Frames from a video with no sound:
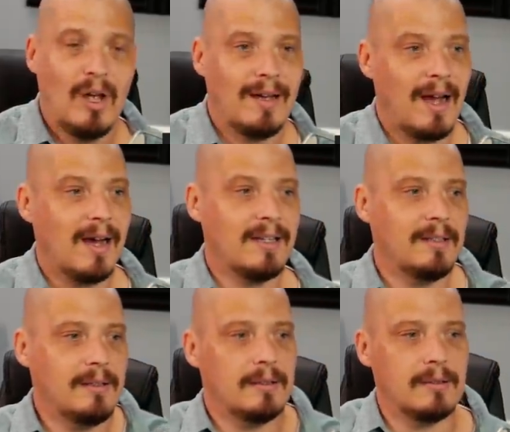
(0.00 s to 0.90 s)

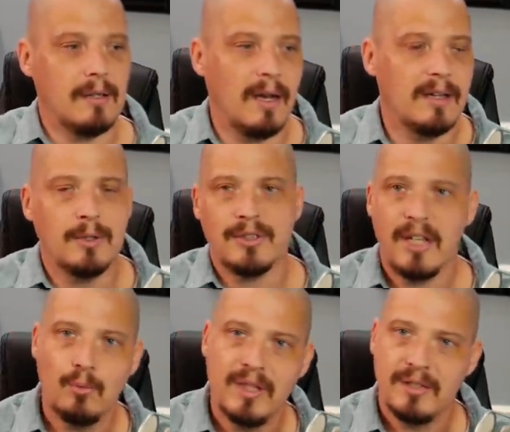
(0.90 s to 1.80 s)
I
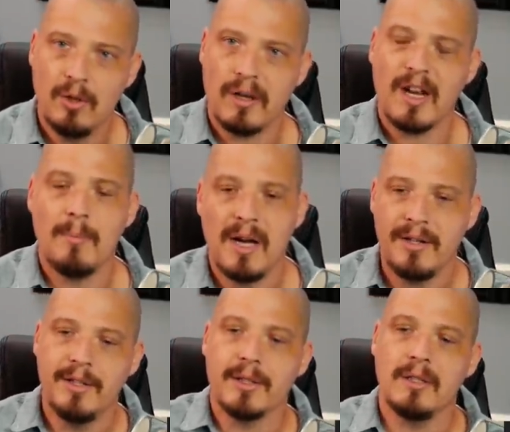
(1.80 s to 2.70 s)
understand what he's talking
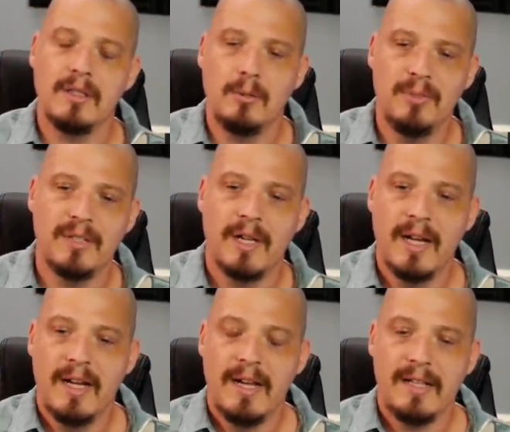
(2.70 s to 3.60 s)
about here a little bit.
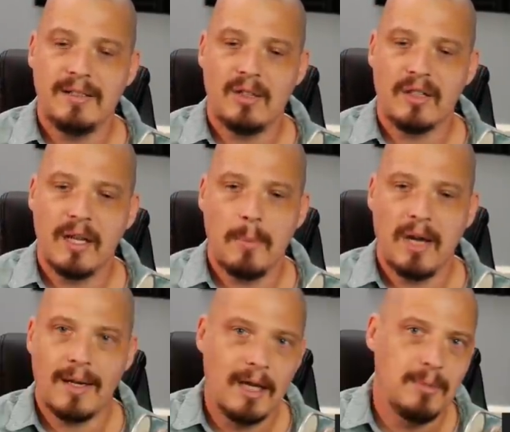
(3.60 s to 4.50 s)
He's talking
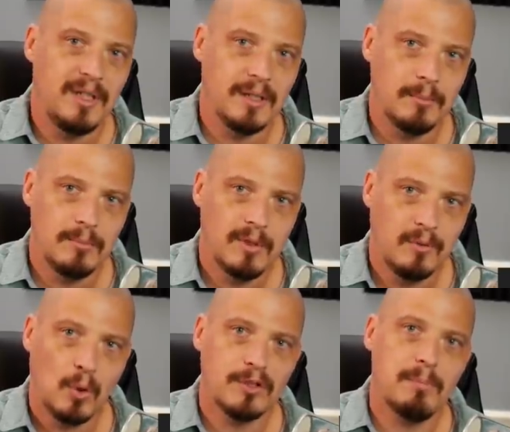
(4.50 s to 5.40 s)
about IBM,
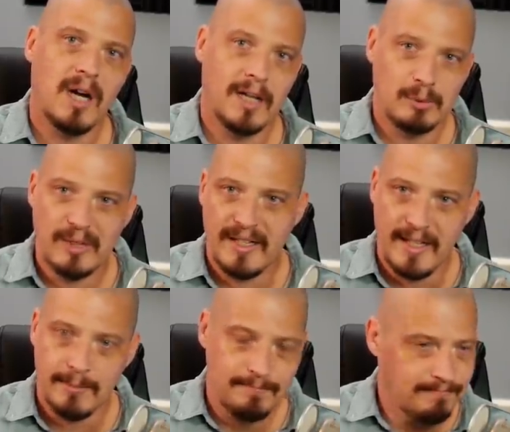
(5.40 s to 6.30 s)
of course, buying Red
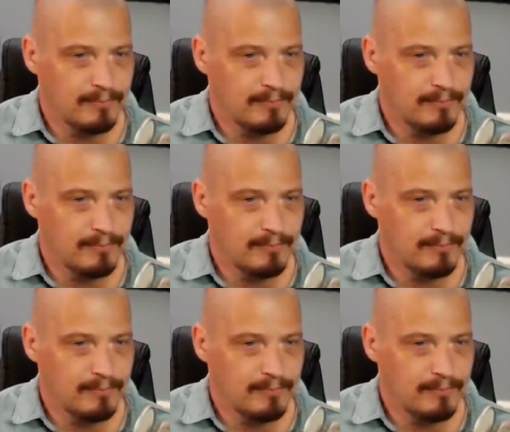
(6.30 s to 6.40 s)
Hat.